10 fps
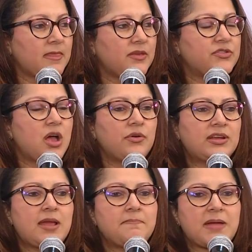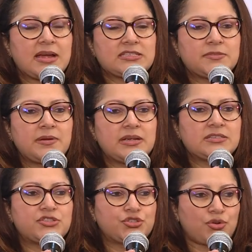So how can I
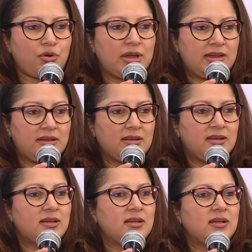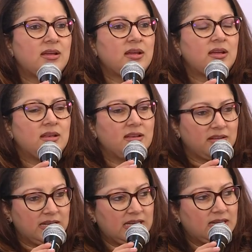maximize joy,
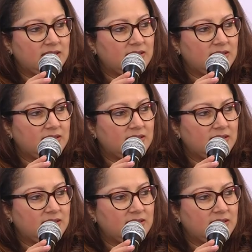learning,